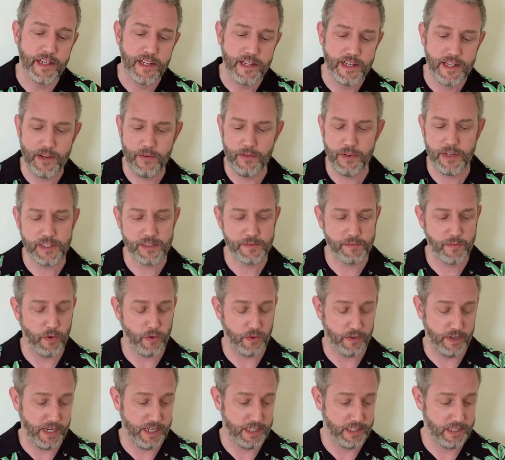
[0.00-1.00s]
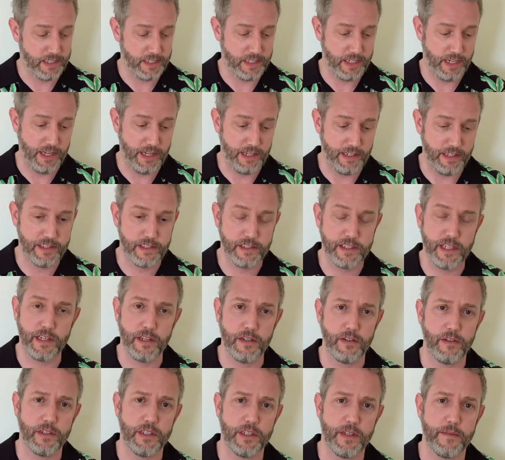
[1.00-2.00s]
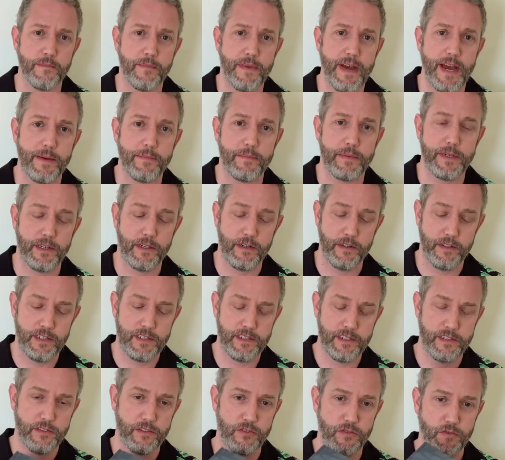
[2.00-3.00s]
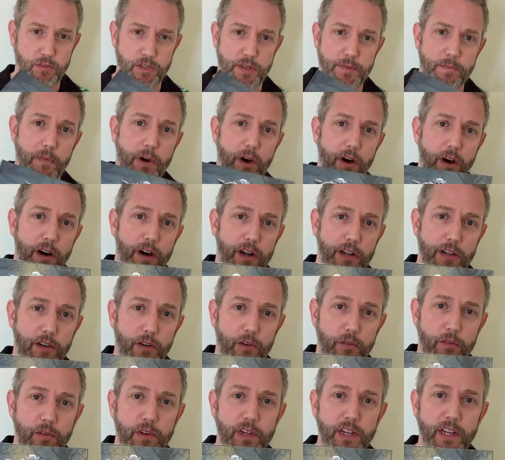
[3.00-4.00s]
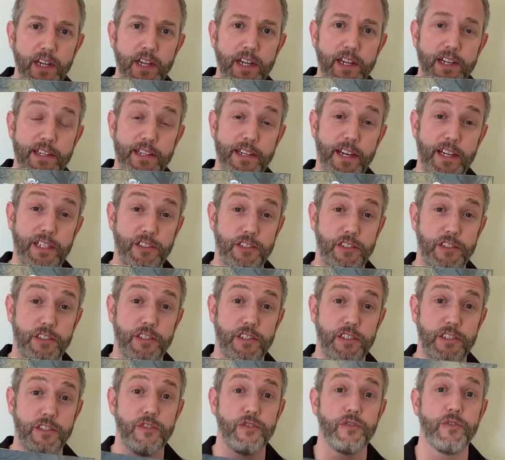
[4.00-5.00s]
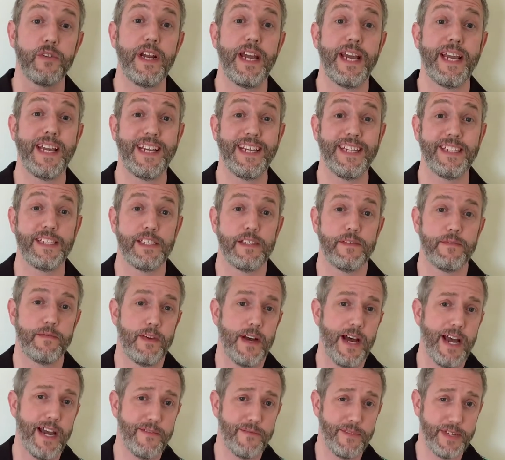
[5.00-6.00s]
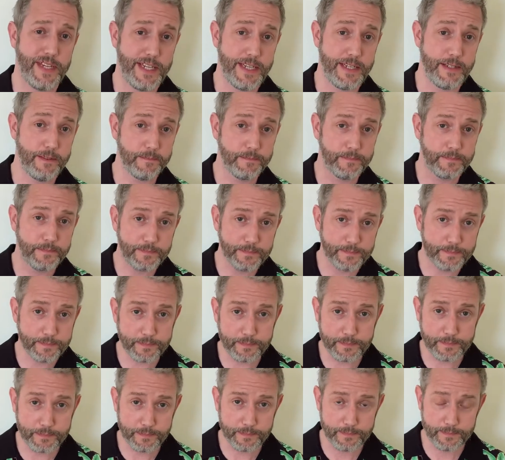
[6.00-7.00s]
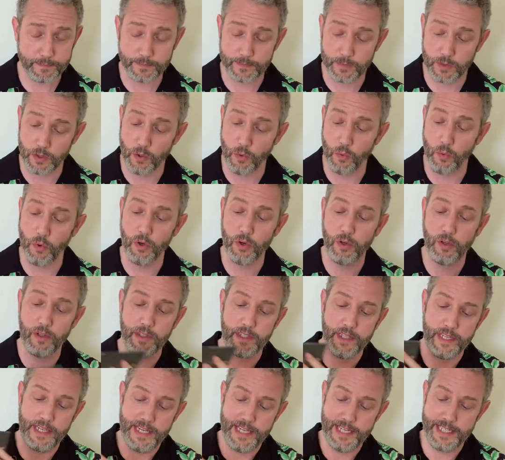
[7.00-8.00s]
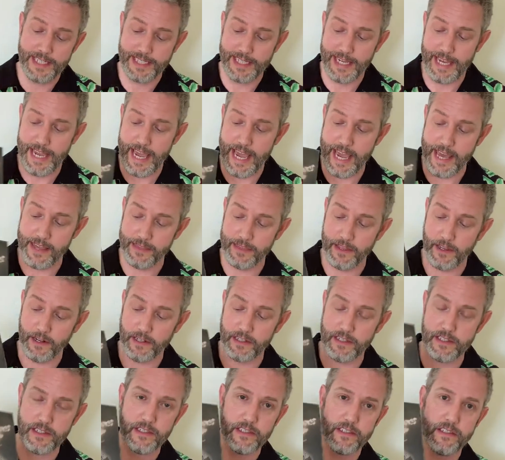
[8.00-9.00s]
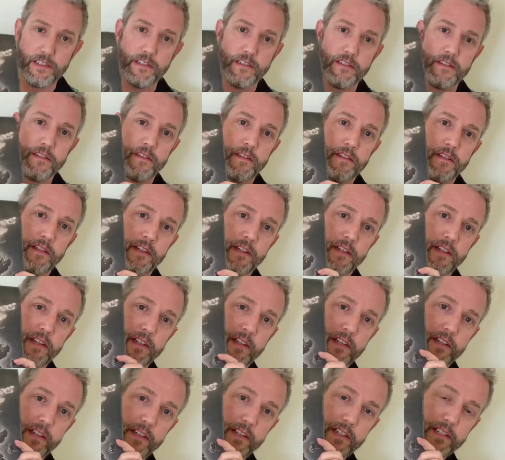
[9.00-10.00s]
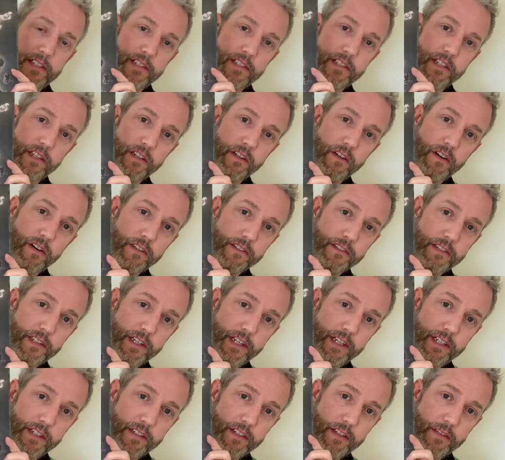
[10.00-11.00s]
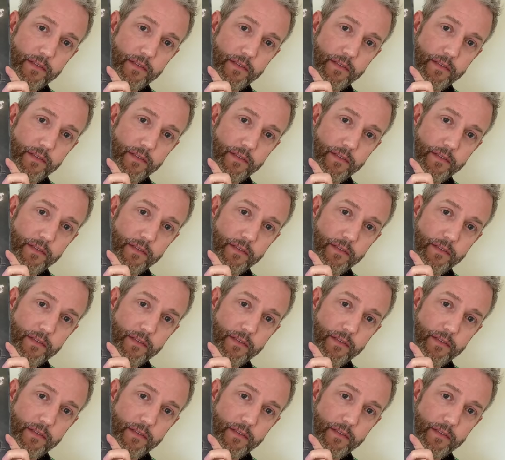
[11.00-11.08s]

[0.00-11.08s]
Now, what is MORENCIA? Let's take a look at the map here. This is Grimm Hollow, Dungeons and Dragons 5e. The world is Etharis. This is the continent of